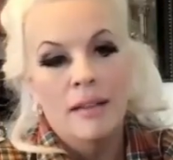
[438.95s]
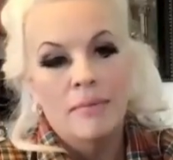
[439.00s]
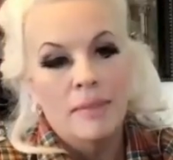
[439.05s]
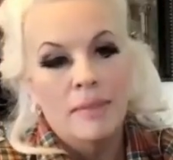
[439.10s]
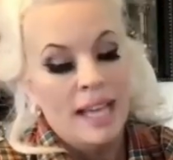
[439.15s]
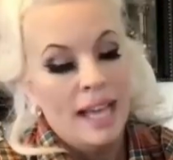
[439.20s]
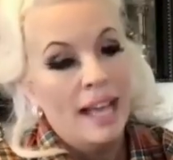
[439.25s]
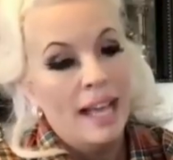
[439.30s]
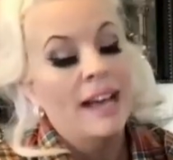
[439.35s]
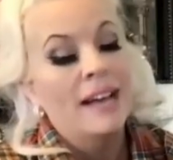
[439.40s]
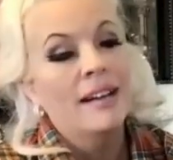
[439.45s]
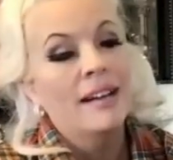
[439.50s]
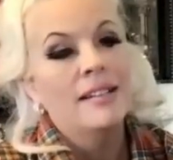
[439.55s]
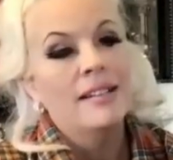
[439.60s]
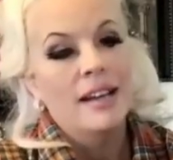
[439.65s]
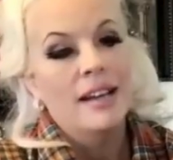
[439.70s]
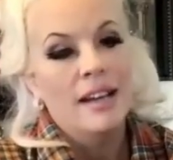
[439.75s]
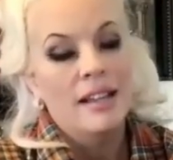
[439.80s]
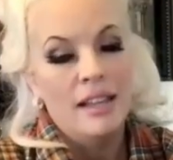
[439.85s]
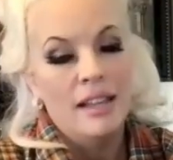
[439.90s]

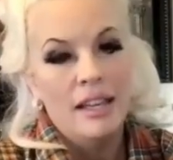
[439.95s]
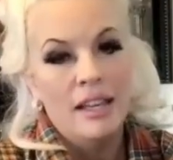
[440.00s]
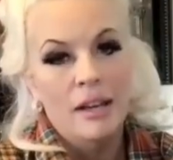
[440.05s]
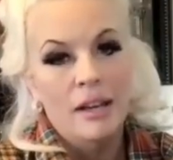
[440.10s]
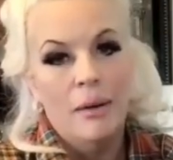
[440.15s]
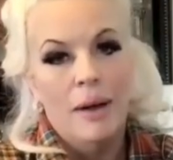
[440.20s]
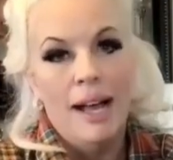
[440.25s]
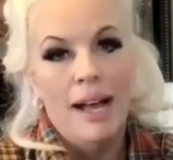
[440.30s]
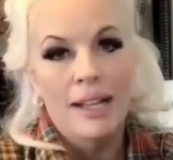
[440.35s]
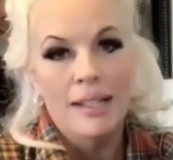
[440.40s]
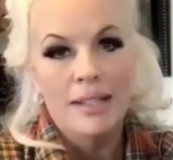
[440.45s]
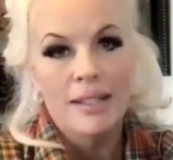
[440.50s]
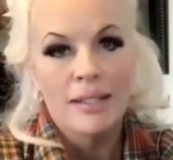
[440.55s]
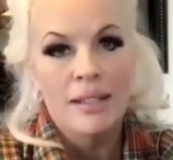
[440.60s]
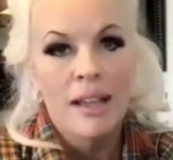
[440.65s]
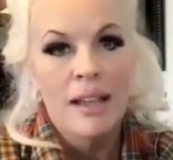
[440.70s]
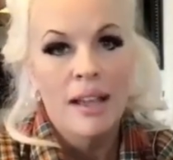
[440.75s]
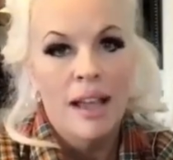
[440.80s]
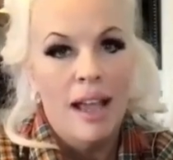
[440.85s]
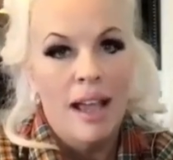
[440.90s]
Canada, the US,
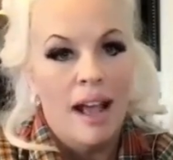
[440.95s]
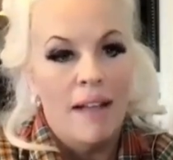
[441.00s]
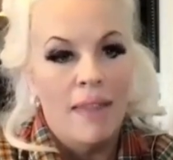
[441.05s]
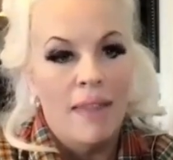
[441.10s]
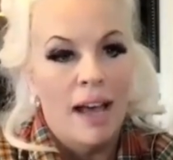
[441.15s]
and